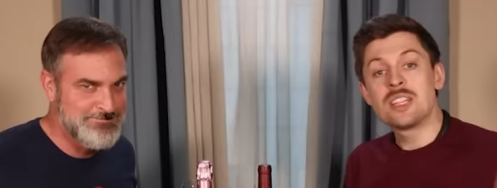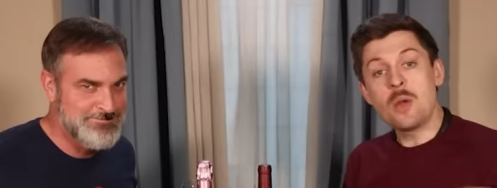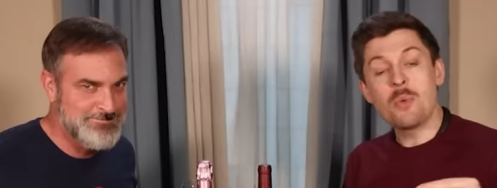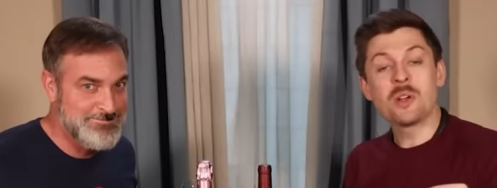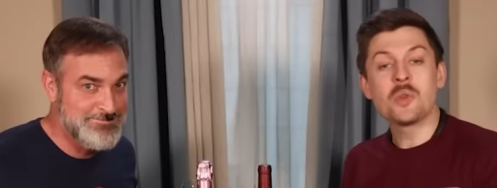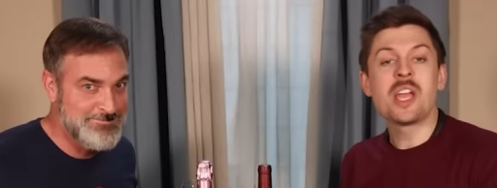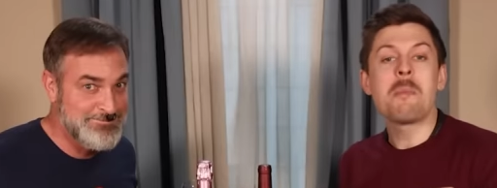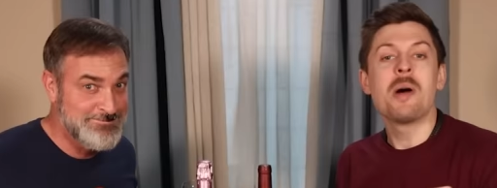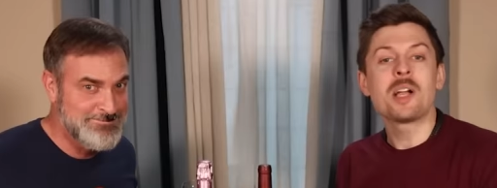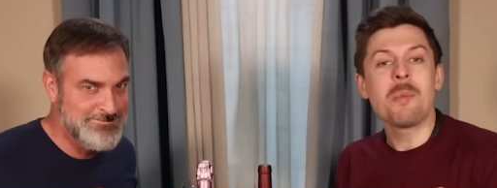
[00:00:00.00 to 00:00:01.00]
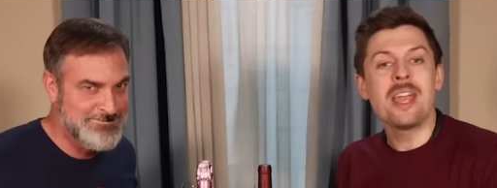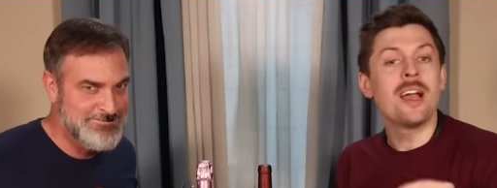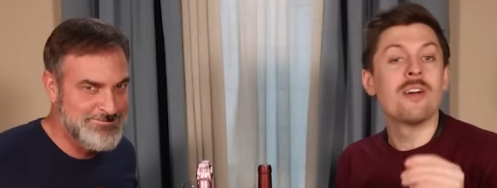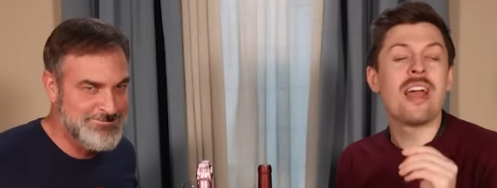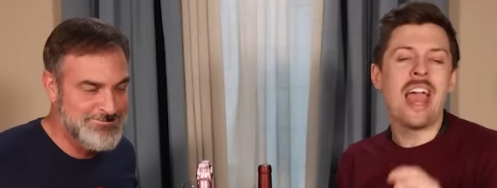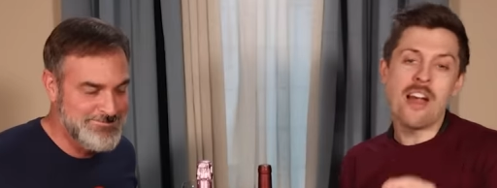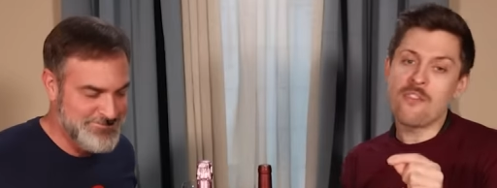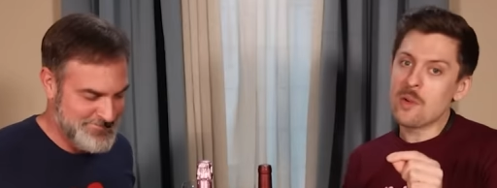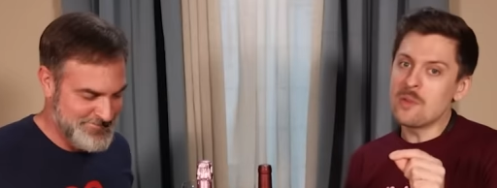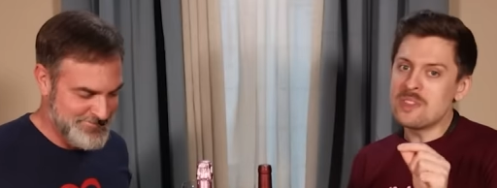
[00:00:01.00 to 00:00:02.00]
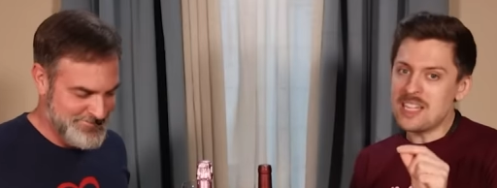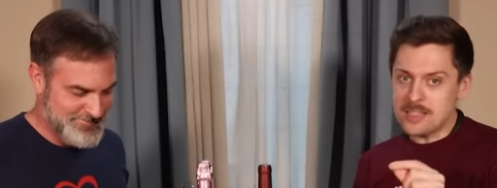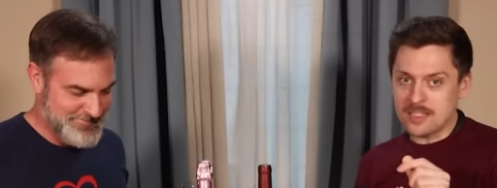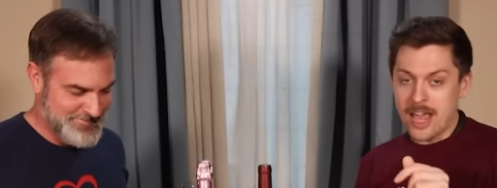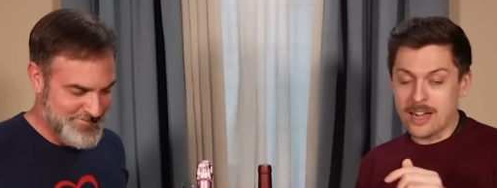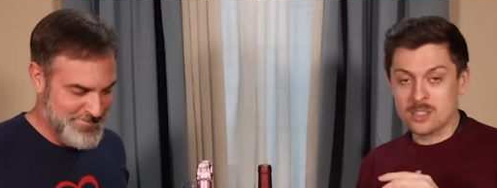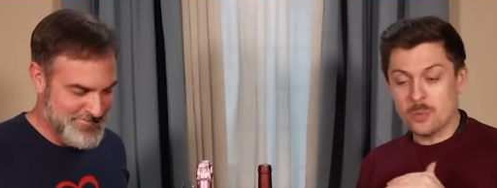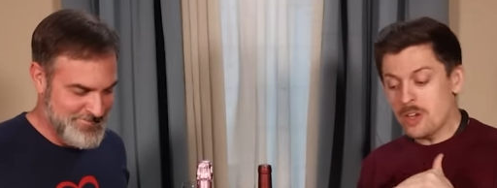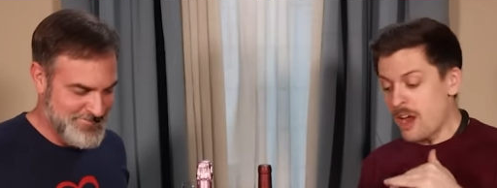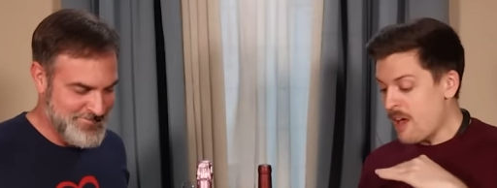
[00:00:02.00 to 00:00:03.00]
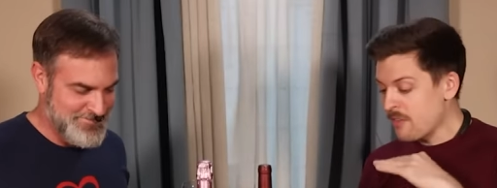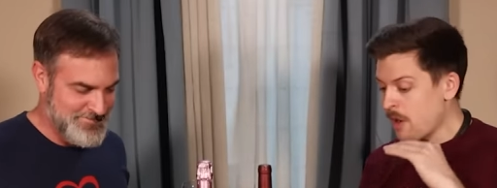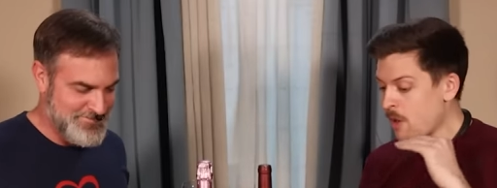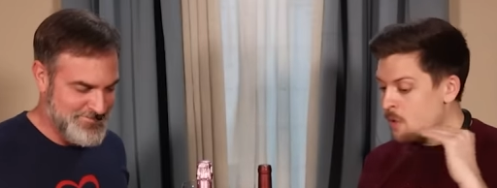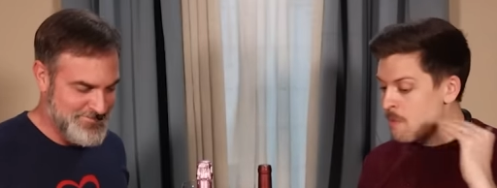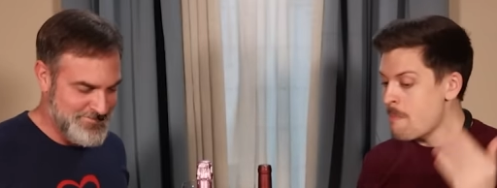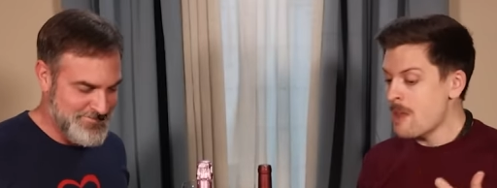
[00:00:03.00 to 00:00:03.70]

Speaker 1: Today we are doing a mukbang of aphrodisiac. So we are having our own